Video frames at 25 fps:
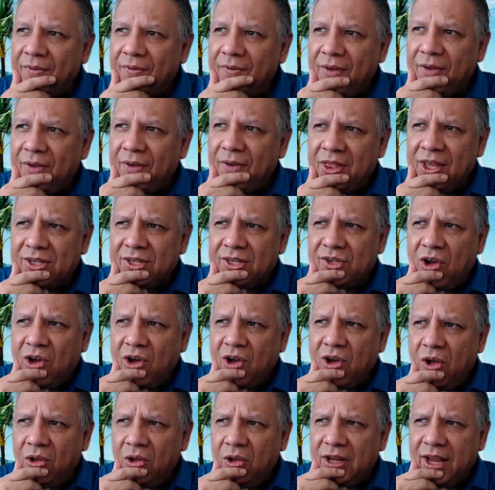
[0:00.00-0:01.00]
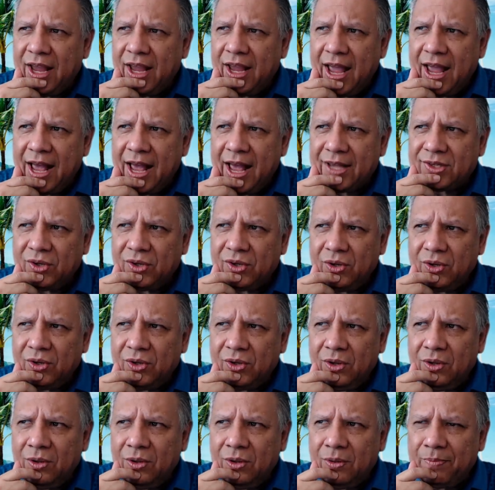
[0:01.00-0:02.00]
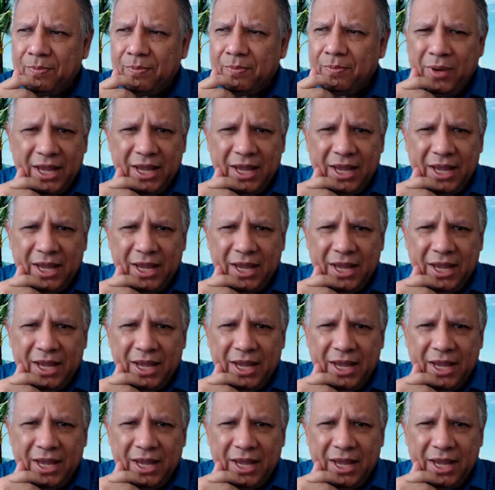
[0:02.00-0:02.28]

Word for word: I, I think it's called Castle